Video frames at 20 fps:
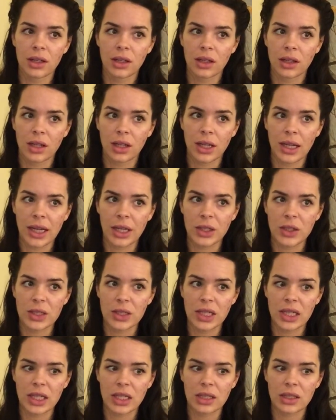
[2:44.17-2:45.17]

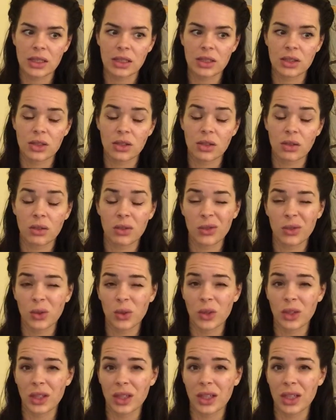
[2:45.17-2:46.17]
Accutane is known
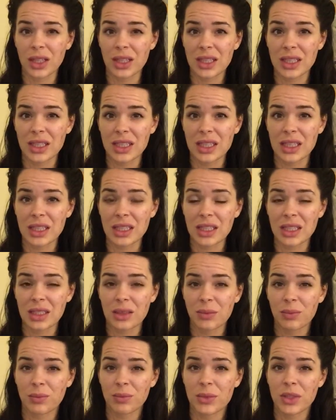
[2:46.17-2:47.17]
for is
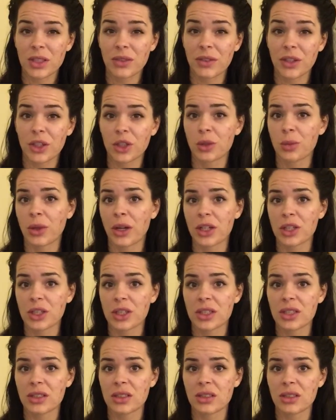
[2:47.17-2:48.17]
severe
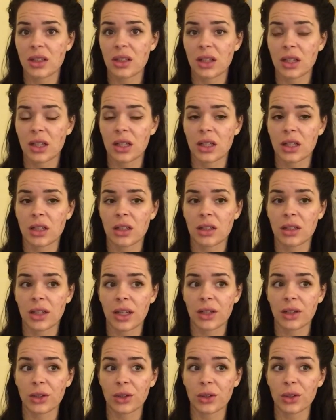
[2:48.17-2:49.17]
depression, and
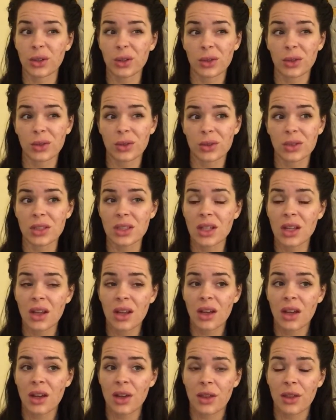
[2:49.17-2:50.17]
that includes
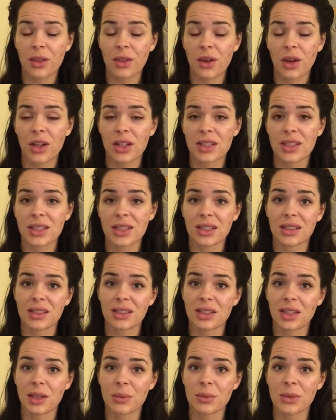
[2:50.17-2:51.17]
thoughts and
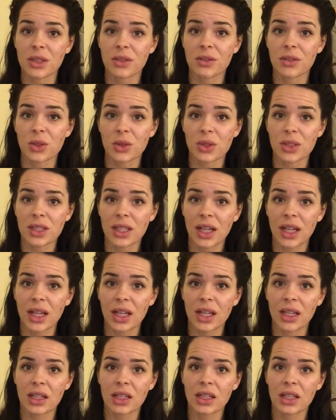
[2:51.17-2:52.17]
attempts of
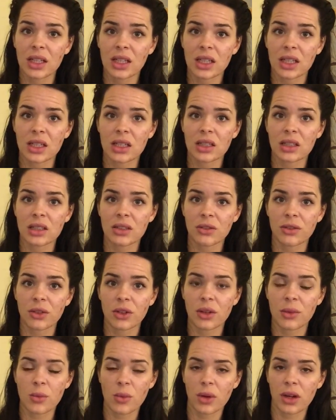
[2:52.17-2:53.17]
suicide. And
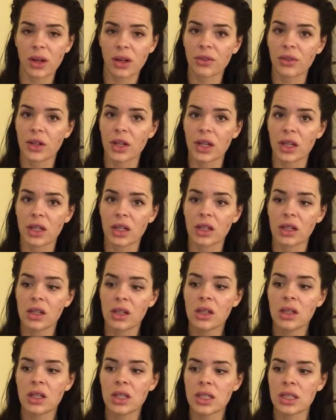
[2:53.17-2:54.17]
from what I've read,
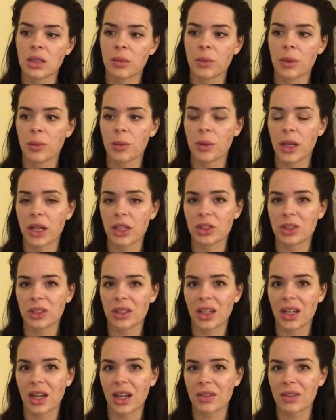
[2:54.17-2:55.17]
some people
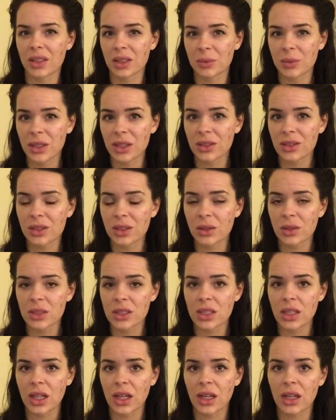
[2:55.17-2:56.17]
actually have committed
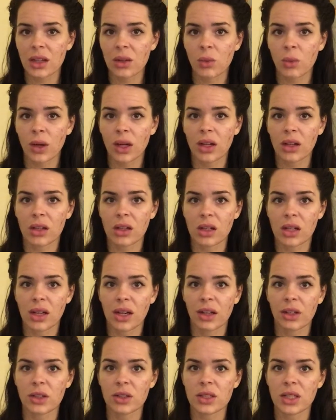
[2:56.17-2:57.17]
suicide while on
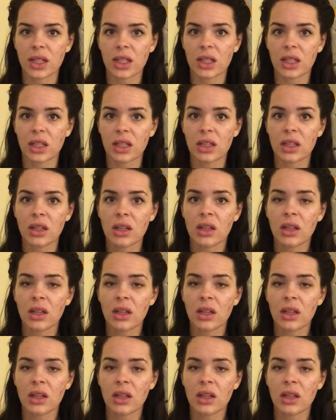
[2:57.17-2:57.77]
Accutane,